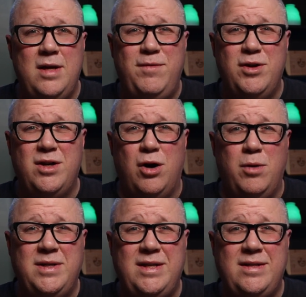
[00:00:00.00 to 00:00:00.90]
If you're into
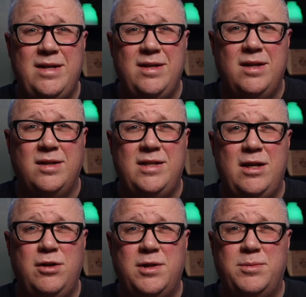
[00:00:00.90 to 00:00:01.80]
Home Assistant,
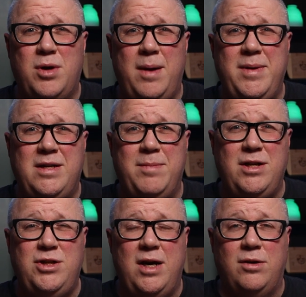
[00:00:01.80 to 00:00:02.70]
consider subscribing to my
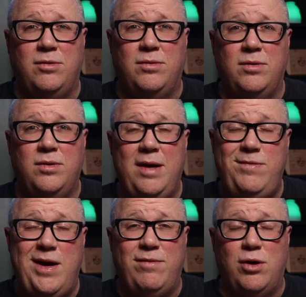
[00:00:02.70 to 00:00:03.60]
channel if
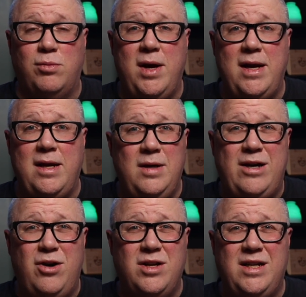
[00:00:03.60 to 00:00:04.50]
you haven't already. It
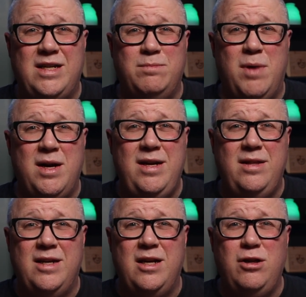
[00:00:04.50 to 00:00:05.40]
costs less money
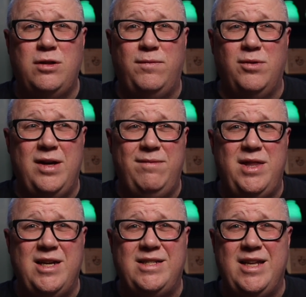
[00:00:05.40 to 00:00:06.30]
than a useful if
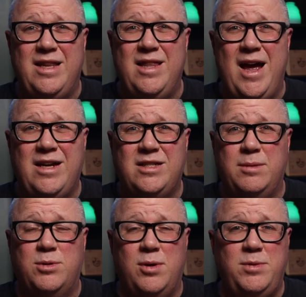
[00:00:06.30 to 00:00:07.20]
this then that
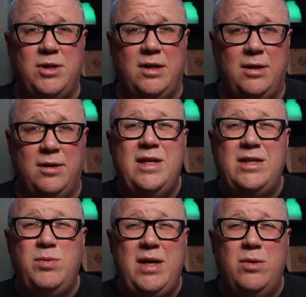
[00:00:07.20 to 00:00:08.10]
subscription.
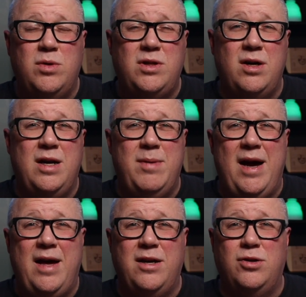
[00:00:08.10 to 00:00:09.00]
This week, we're talking about
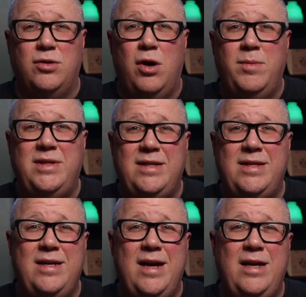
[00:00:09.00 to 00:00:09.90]
how to turn Home
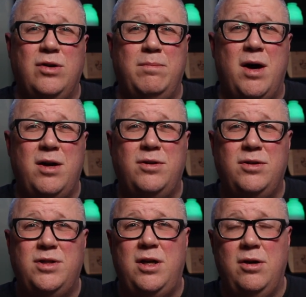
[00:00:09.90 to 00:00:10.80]
Assistant into a
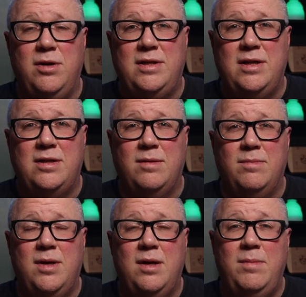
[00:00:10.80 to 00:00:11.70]
monitored security system.
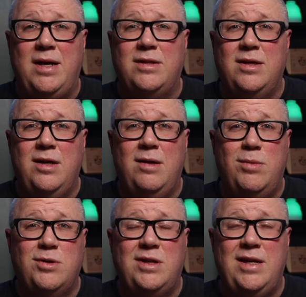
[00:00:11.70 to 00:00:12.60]
Because,
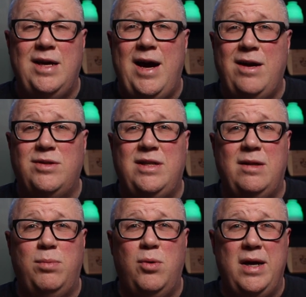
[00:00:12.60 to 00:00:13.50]
personally, I don't see
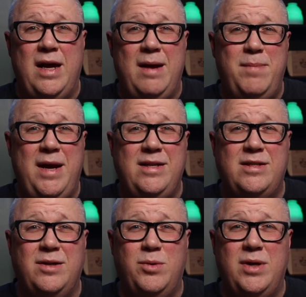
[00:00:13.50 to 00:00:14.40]
the point in paying
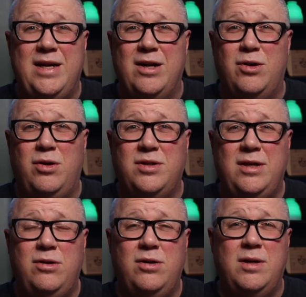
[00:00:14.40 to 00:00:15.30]
someone in a call
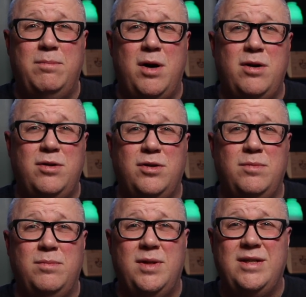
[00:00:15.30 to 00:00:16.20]
center to
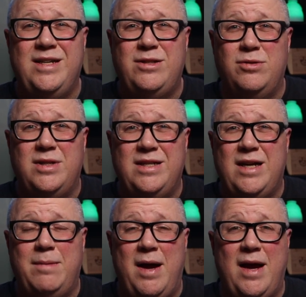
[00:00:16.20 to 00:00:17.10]
monitor the sensors
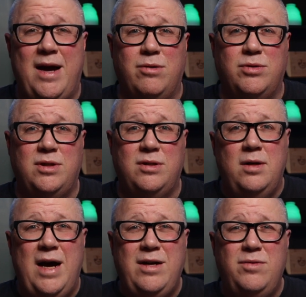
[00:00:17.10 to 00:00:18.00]
inside my house.
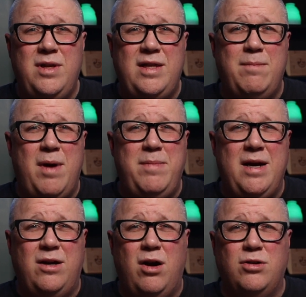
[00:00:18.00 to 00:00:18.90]
I know that that might be
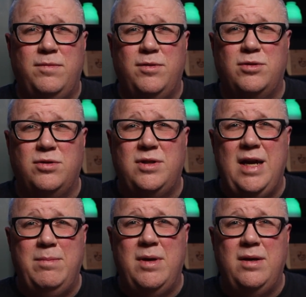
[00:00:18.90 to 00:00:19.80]
a controversial
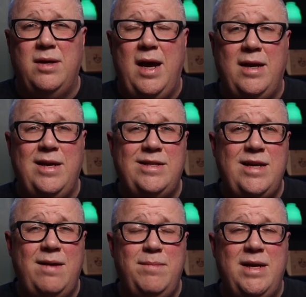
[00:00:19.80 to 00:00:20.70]
statement, and it's
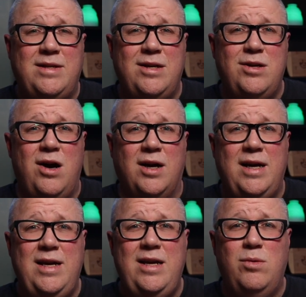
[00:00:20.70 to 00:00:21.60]
not meant to knock
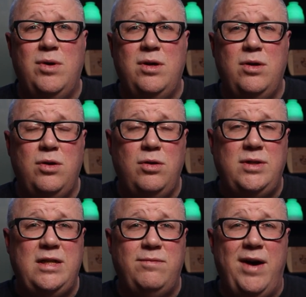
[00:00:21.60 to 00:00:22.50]
anyone who
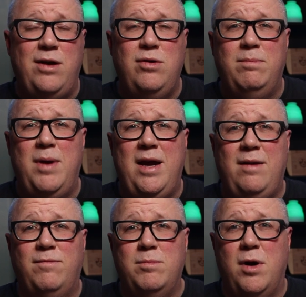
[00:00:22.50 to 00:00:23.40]
sees value in
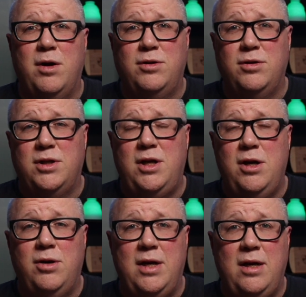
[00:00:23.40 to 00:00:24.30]
paying for monitored
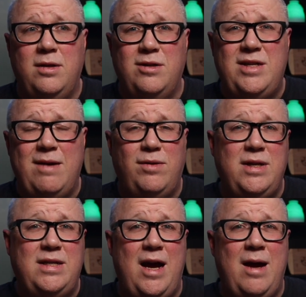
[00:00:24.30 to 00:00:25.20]
security. There's
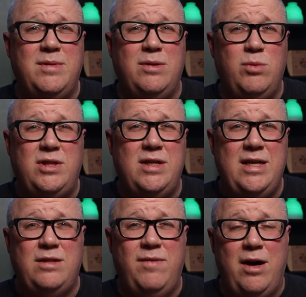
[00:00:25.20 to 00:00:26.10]
definitely times in which it
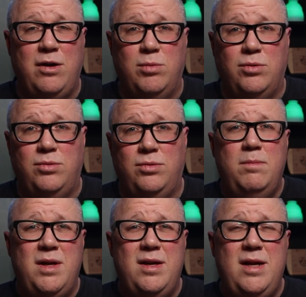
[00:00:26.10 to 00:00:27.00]
is valuable.
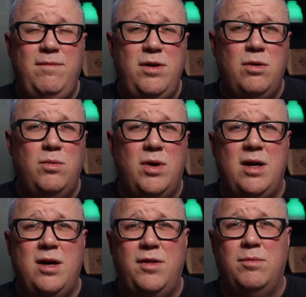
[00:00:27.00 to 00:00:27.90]
But if you don't want
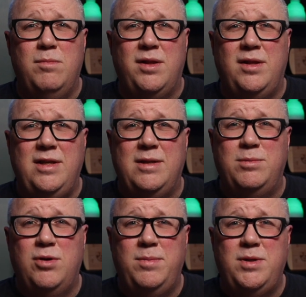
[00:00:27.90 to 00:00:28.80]
another monthly
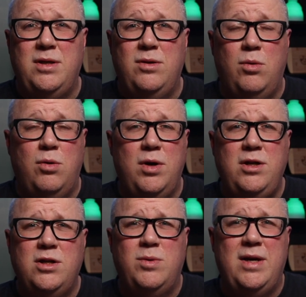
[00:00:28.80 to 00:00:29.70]
subscription, or you
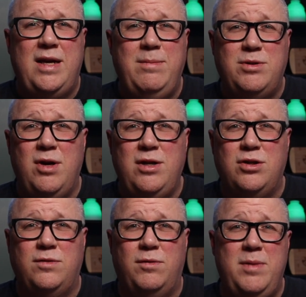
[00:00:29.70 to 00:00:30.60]
just want to keep
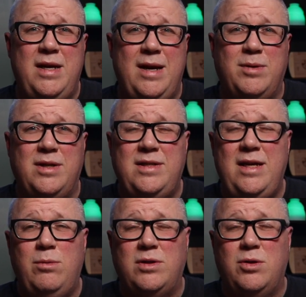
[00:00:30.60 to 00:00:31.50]
strangers from being able to
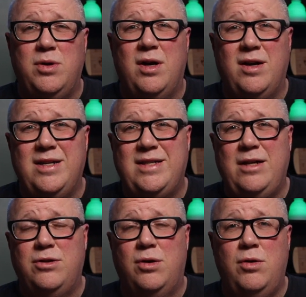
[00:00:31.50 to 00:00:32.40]
see what's going on
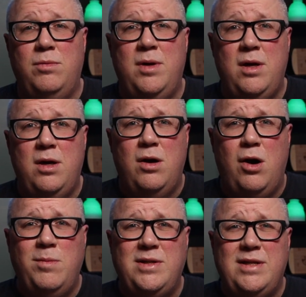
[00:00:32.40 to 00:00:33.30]
inside your home,
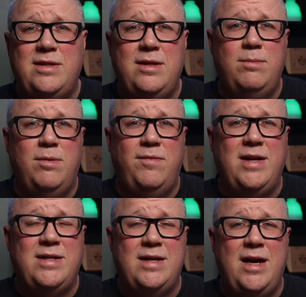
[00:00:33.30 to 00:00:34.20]
Home Assistant
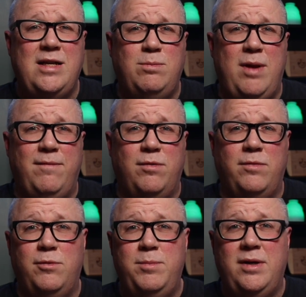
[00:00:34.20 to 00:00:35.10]
provides a nice platform
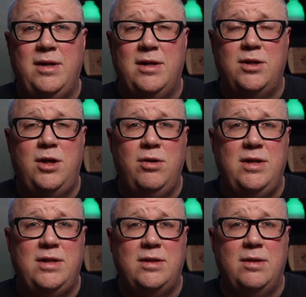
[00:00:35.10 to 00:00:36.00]
for building a
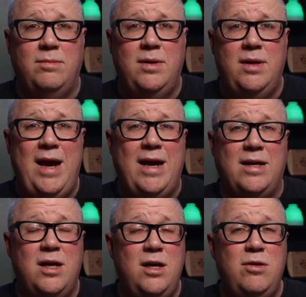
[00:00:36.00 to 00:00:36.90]
security system,
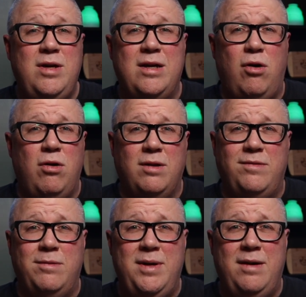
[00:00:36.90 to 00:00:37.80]
and you can get all of
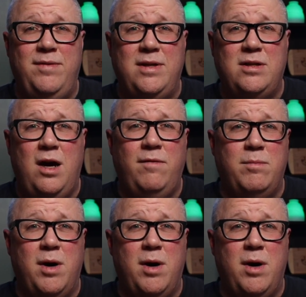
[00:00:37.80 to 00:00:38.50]
the benefits of a